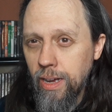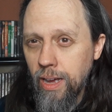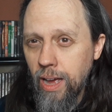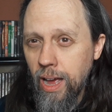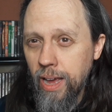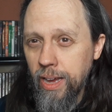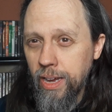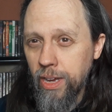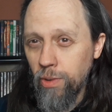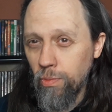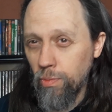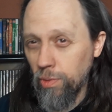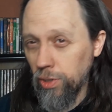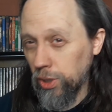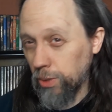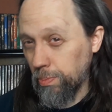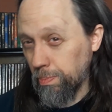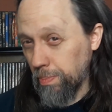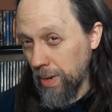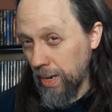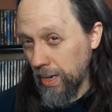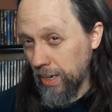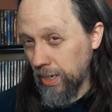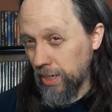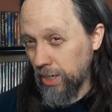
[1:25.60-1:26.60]
I can
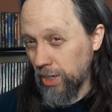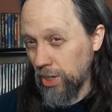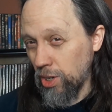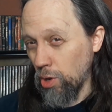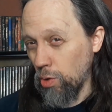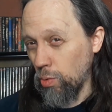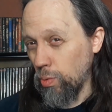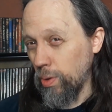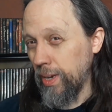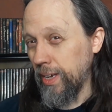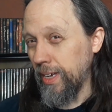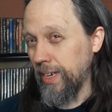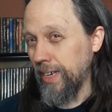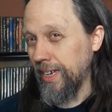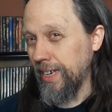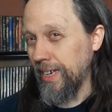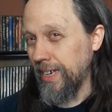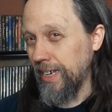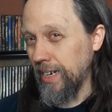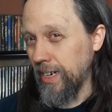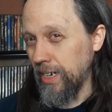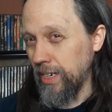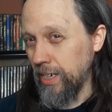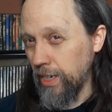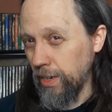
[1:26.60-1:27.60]
respect going
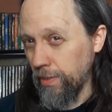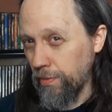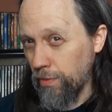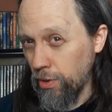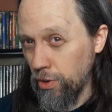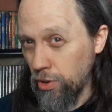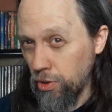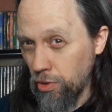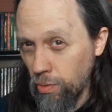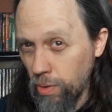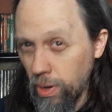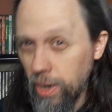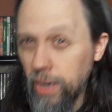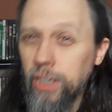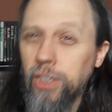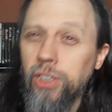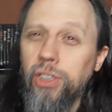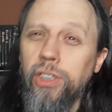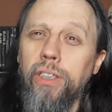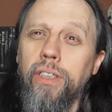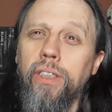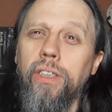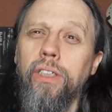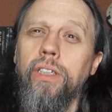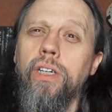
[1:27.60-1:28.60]
in a different
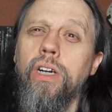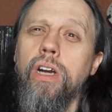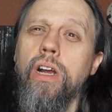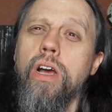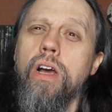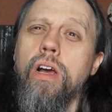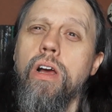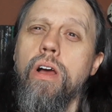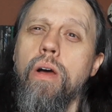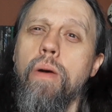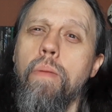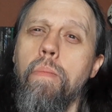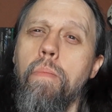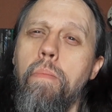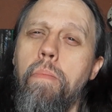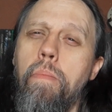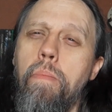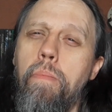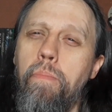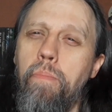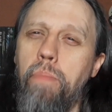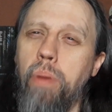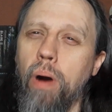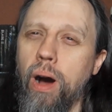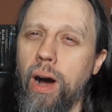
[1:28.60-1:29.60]
direction,
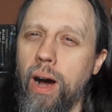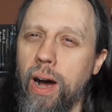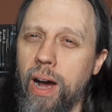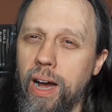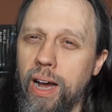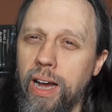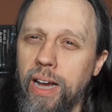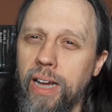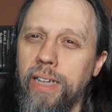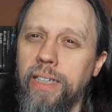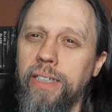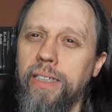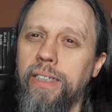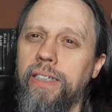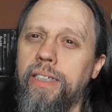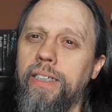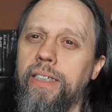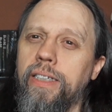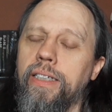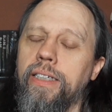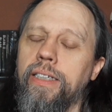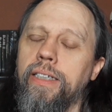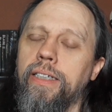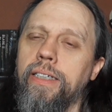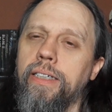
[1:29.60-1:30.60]

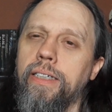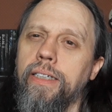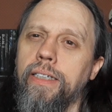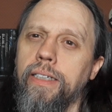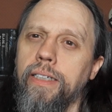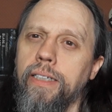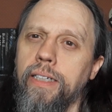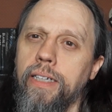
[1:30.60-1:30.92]
but